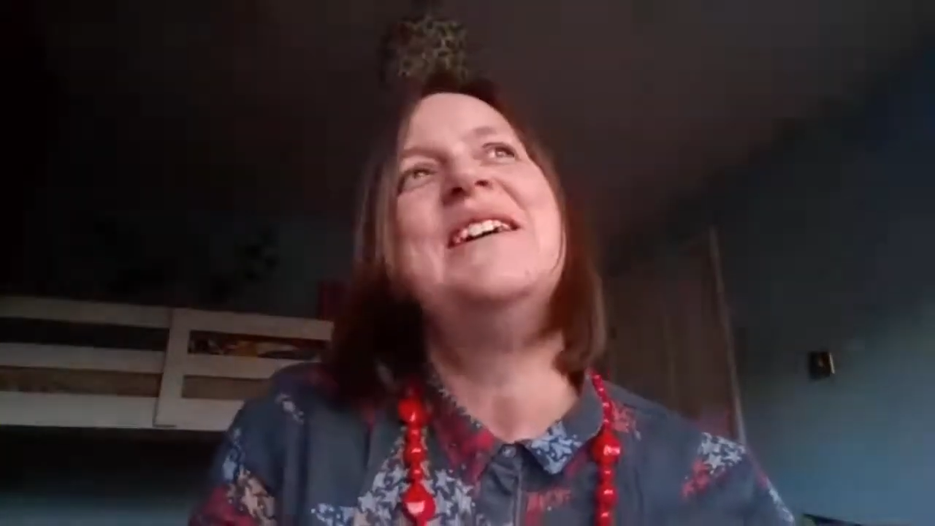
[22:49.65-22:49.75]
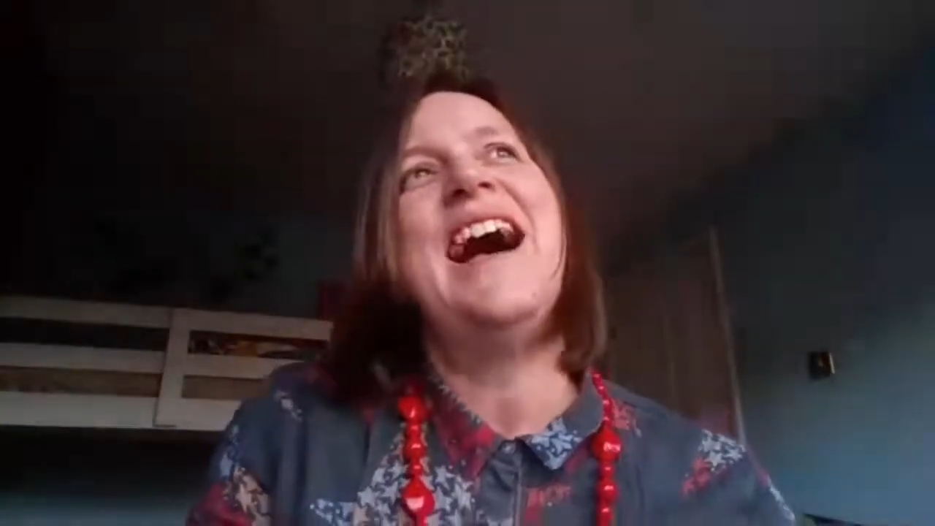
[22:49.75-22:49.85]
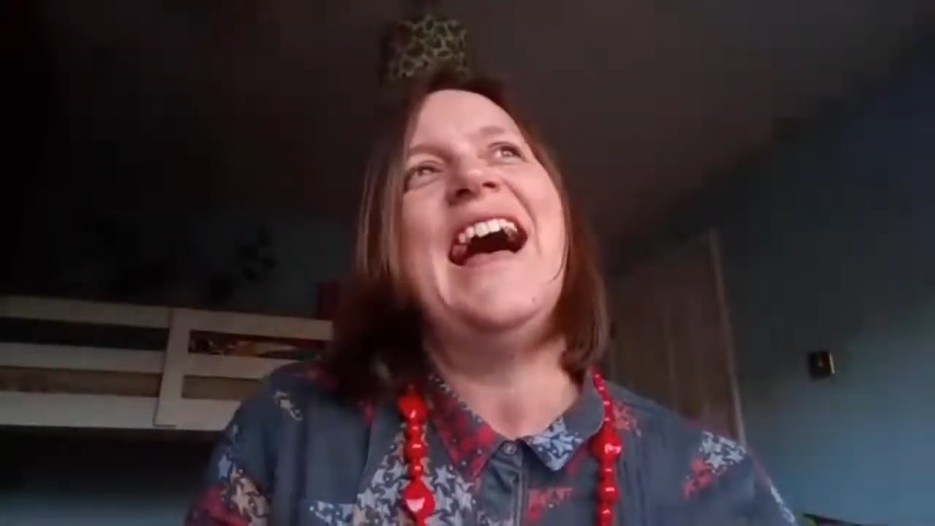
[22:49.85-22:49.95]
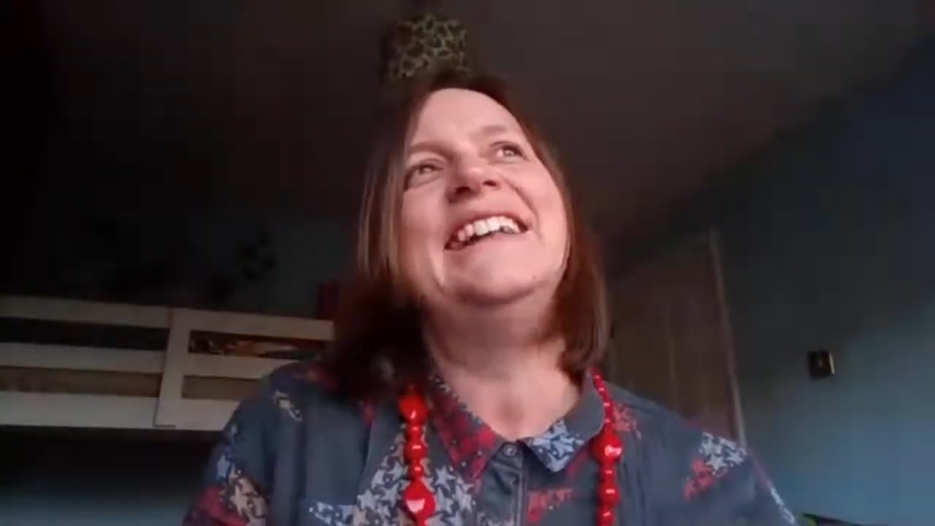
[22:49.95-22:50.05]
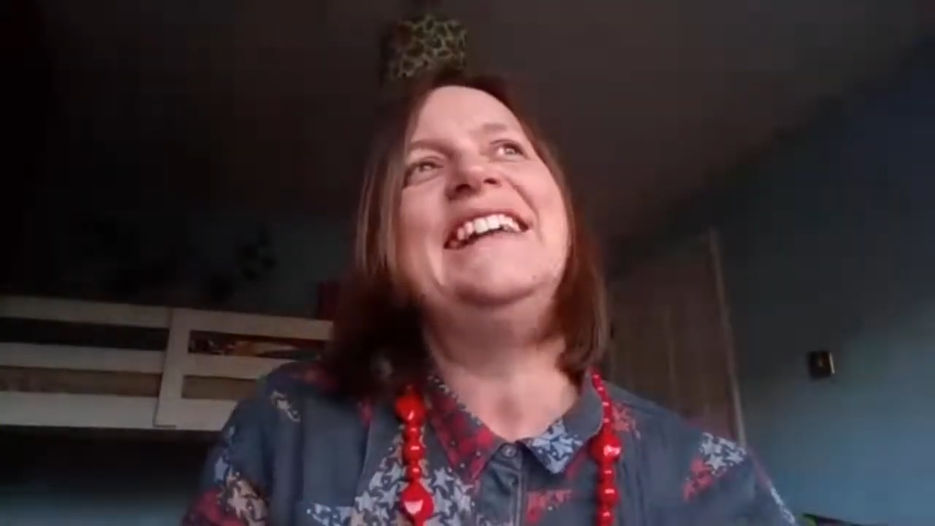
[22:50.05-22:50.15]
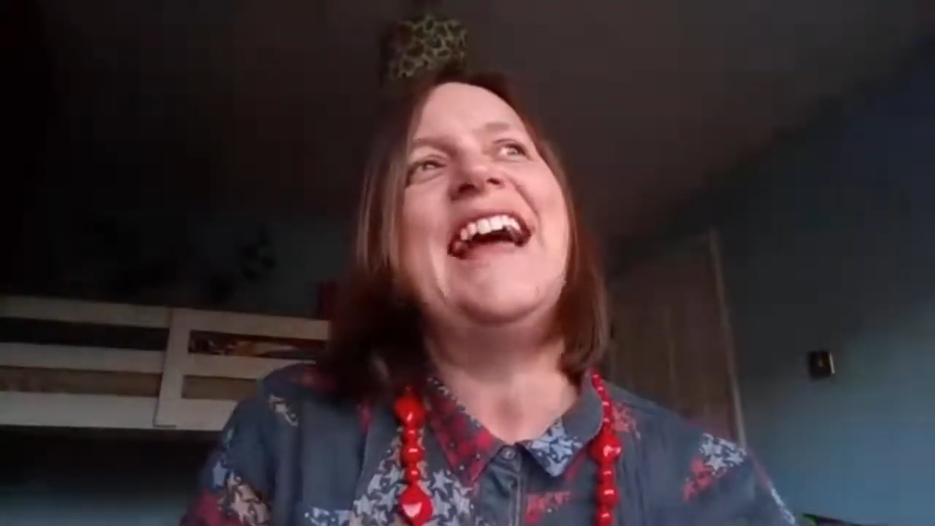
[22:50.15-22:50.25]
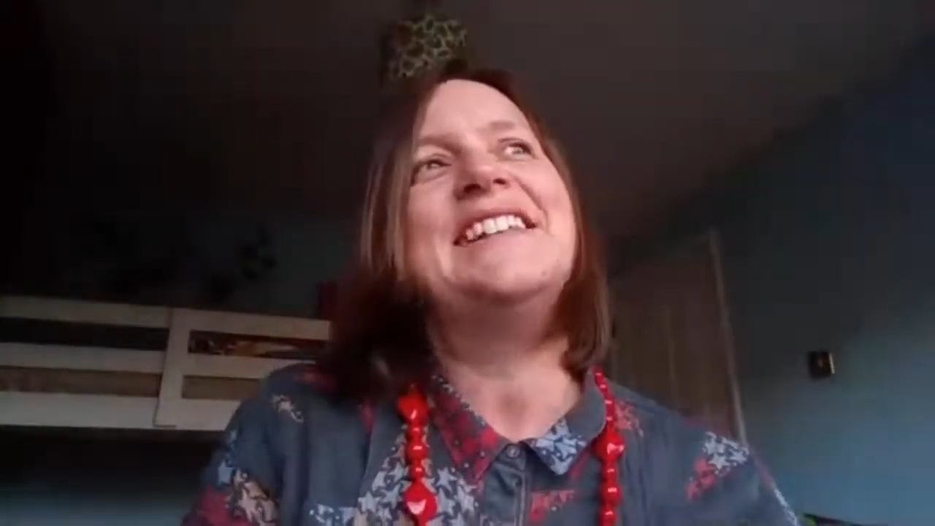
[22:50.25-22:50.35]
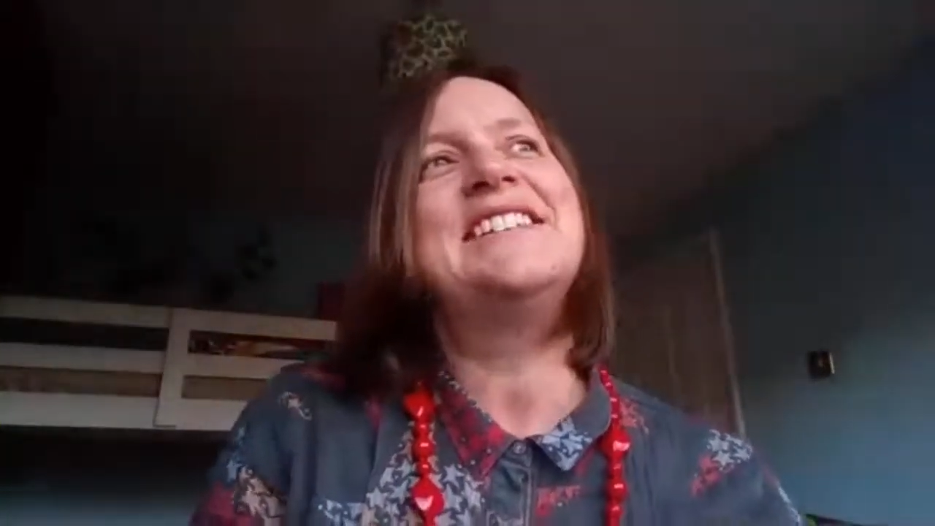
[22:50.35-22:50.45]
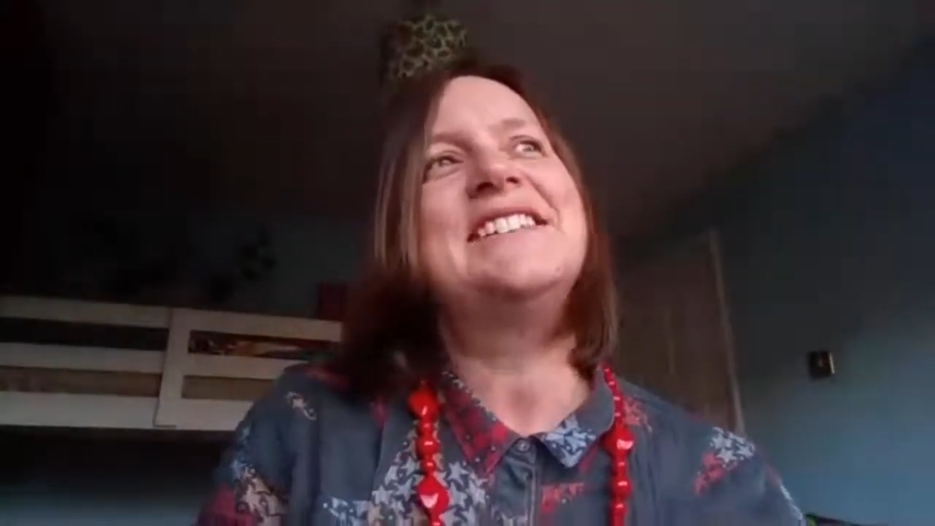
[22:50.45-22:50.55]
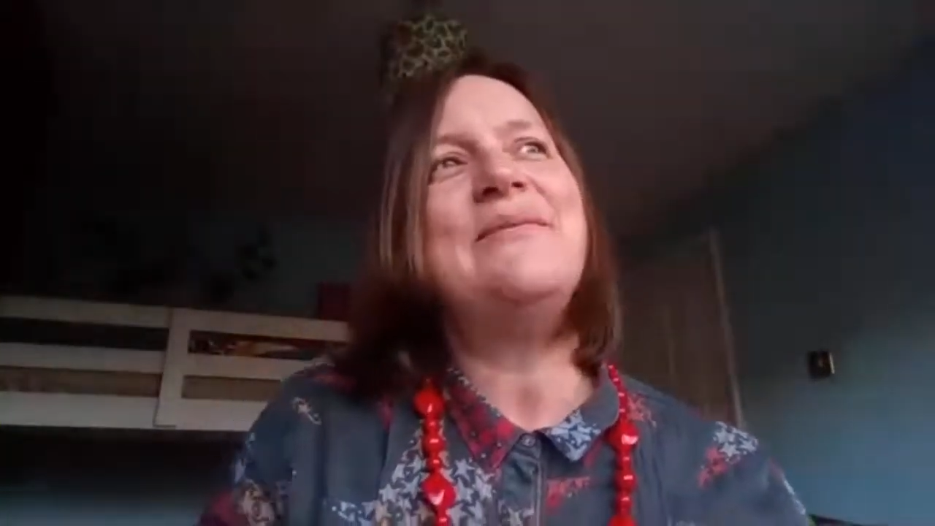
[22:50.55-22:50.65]
and yet
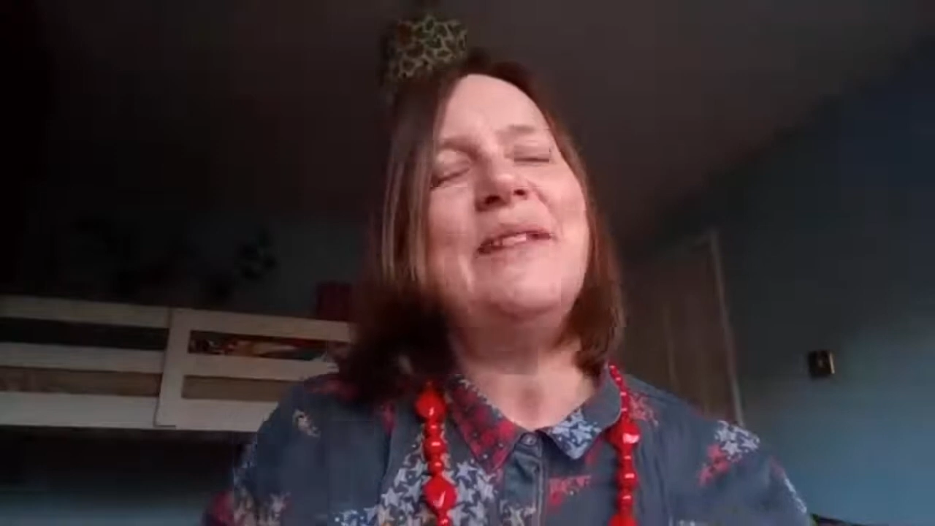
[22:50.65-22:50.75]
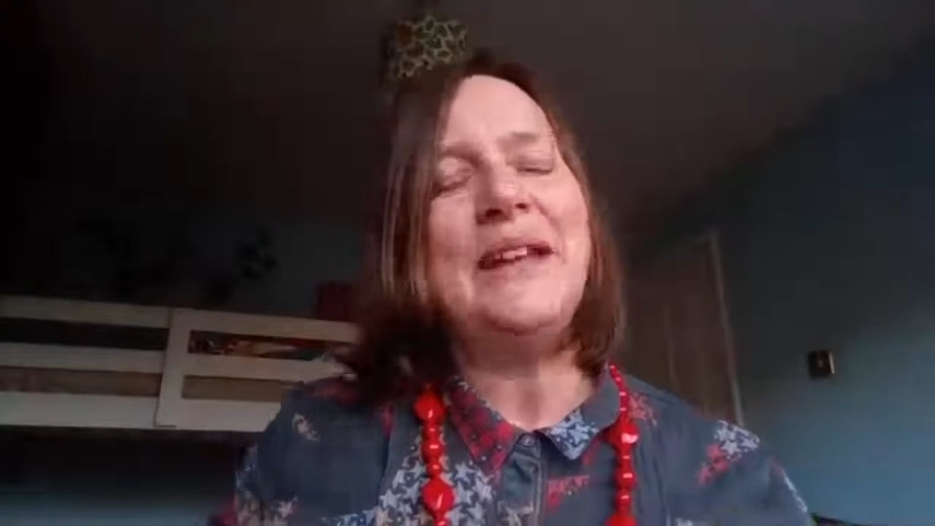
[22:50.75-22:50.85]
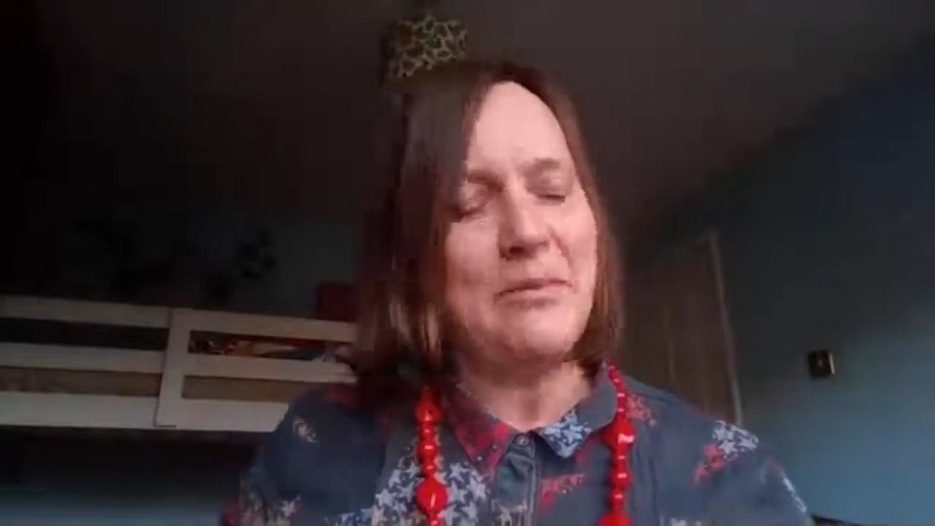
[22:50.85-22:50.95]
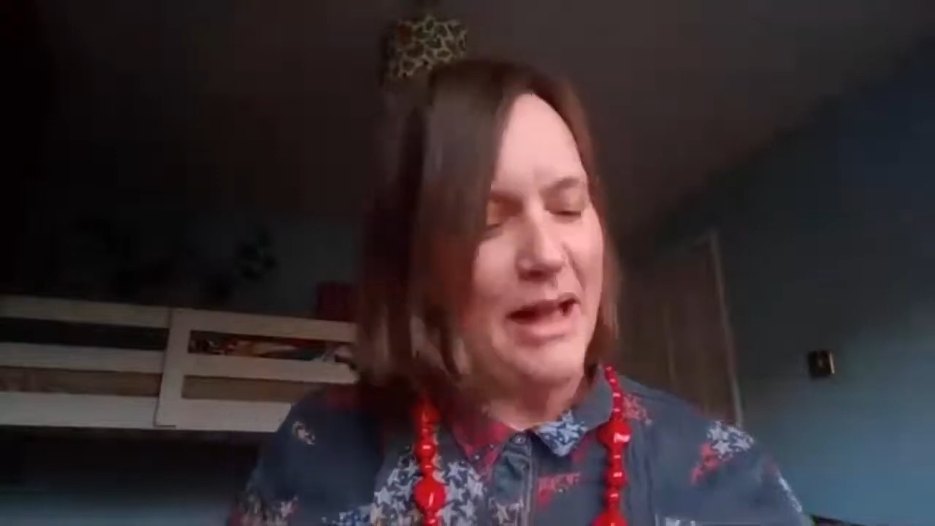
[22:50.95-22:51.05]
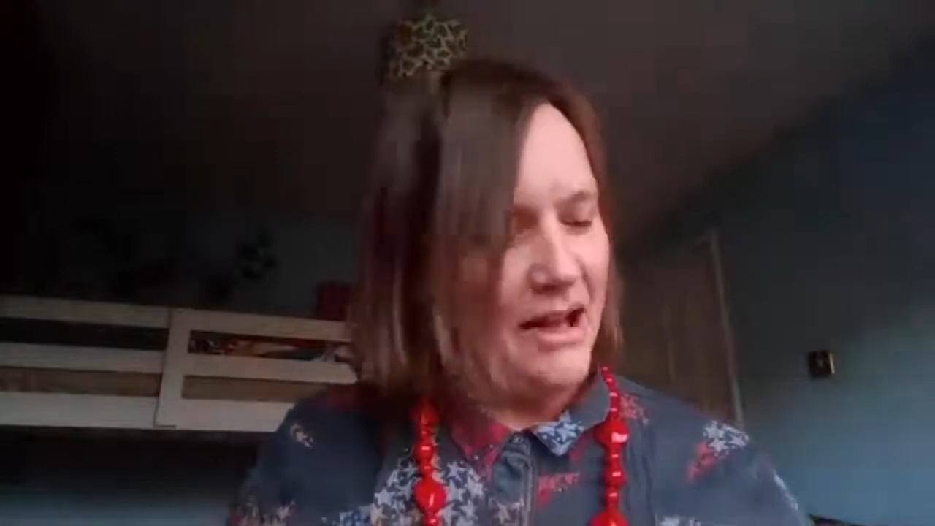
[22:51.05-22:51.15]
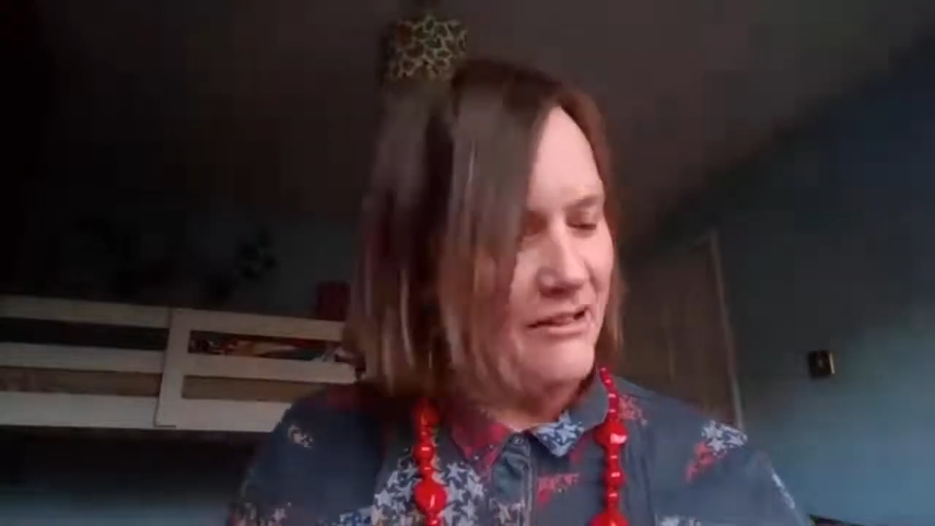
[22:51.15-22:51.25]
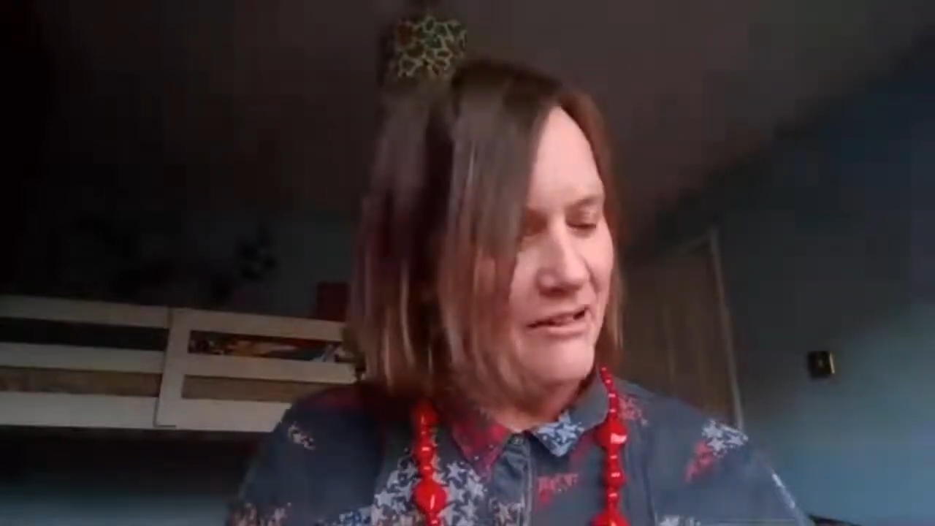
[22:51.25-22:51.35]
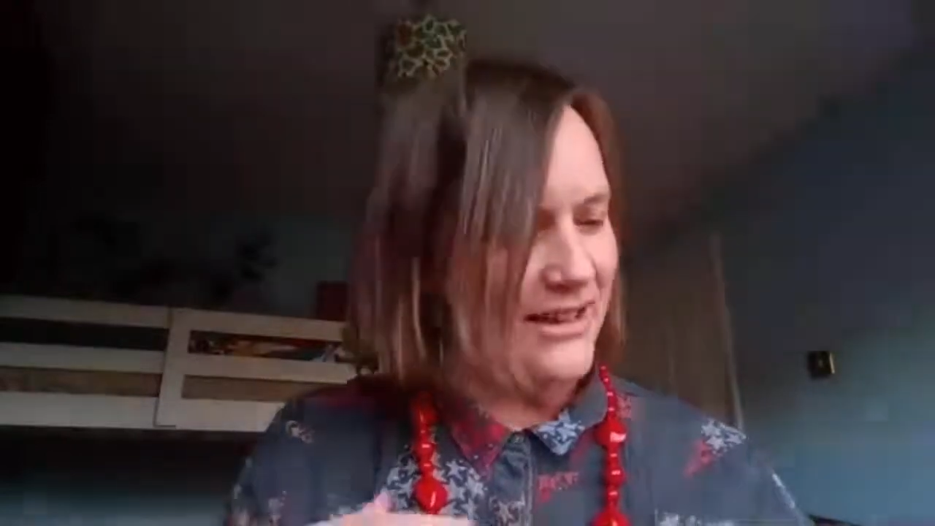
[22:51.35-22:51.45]
something about